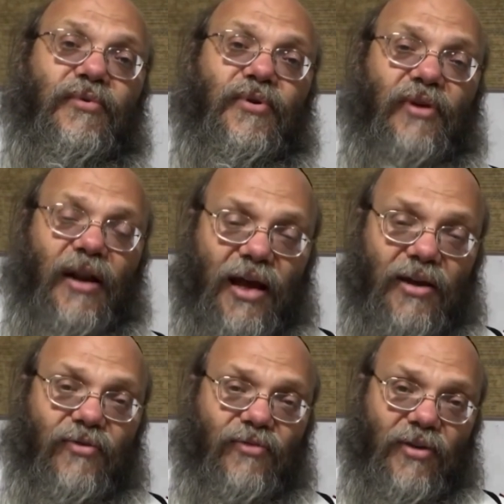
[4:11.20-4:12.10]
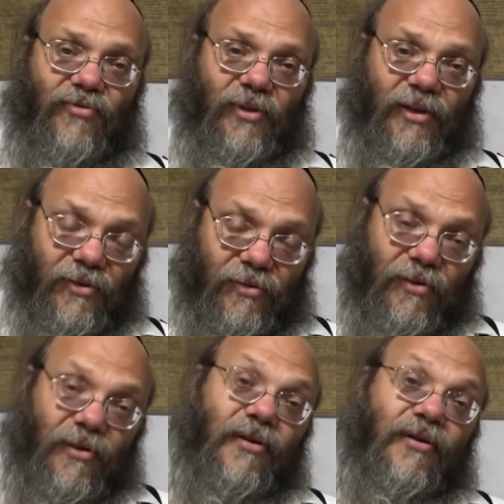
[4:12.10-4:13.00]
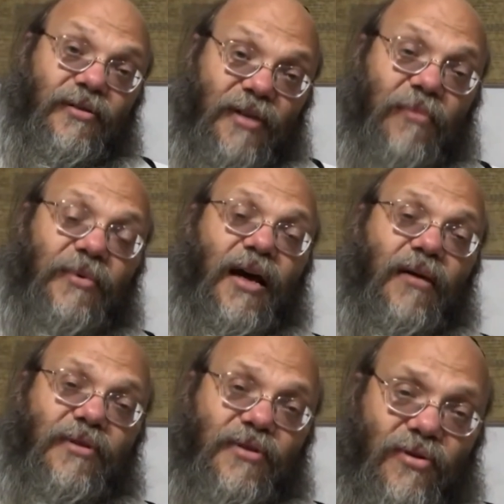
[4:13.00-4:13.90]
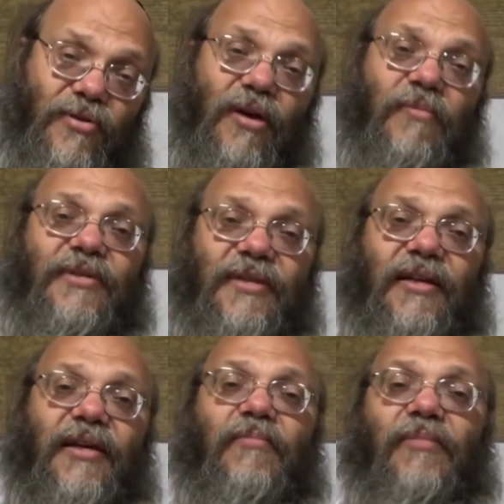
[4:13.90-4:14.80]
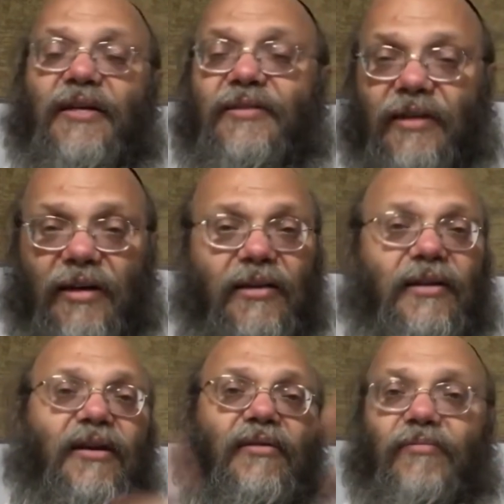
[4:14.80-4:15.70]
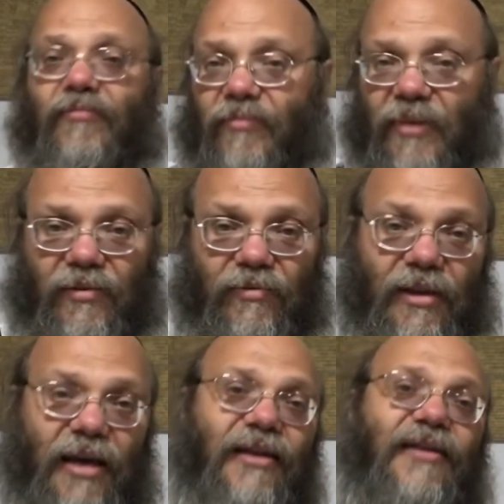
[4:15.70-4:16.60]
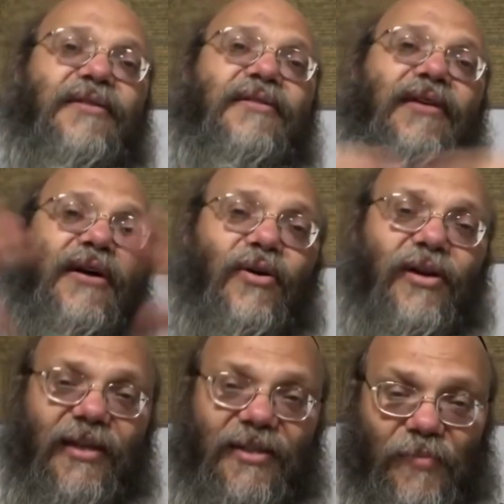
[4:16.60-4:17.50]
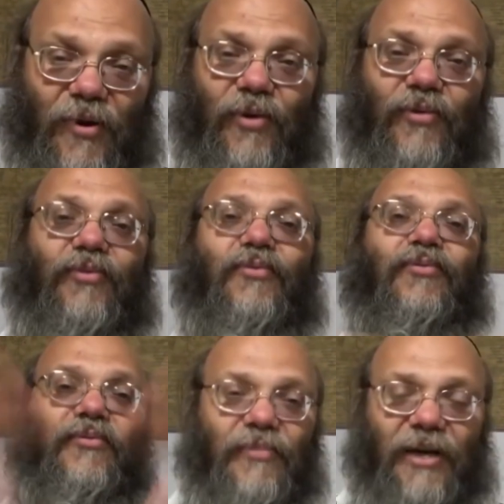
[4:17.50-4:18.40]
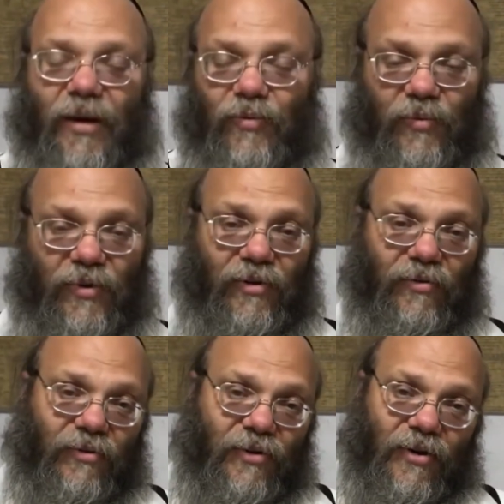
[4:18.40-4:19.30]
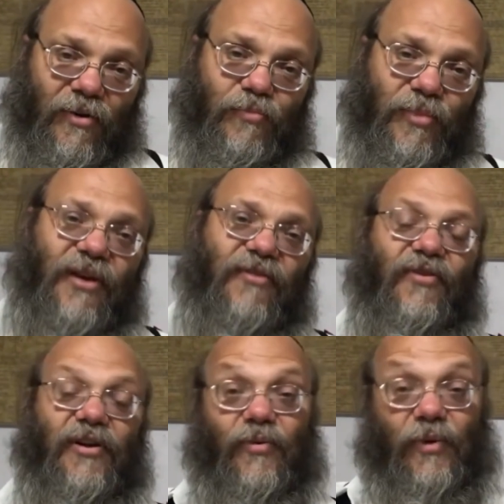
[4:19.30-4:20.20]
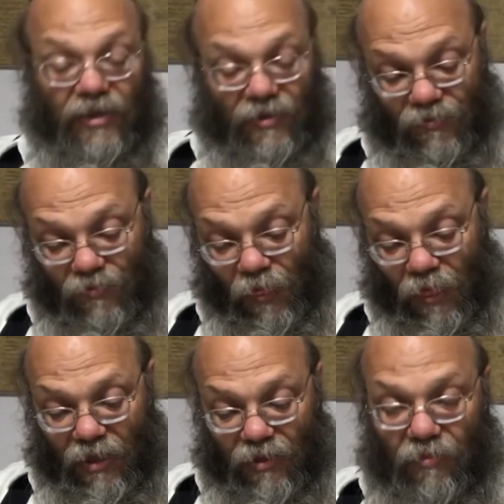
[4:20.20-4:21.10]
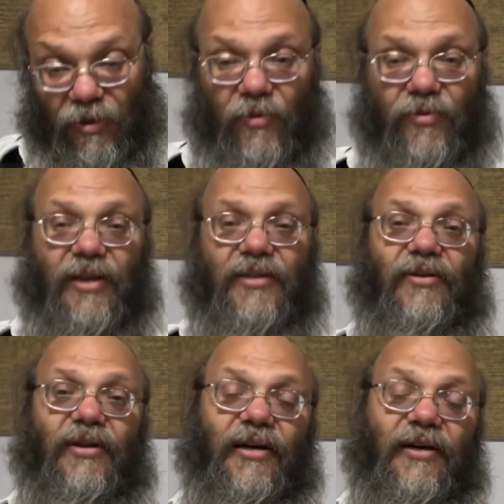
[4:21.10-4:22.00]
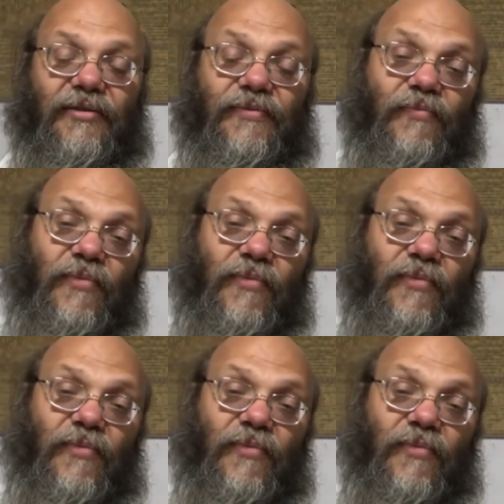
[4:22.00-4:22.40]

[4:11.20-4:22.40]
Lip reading: gradually. Sometimes Hashem is sending a blessing and it can, like they call it, explode to become to be big very quickly. But usually it's not the case.